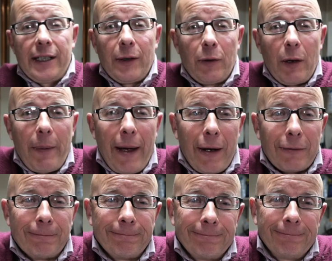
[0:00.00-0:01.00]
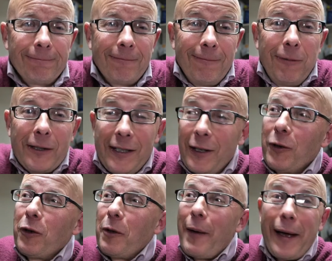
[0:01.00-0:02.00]
it all about? What's it
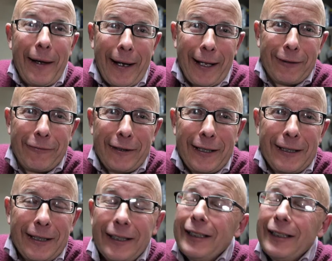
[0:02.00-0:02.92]
all about, Alfie?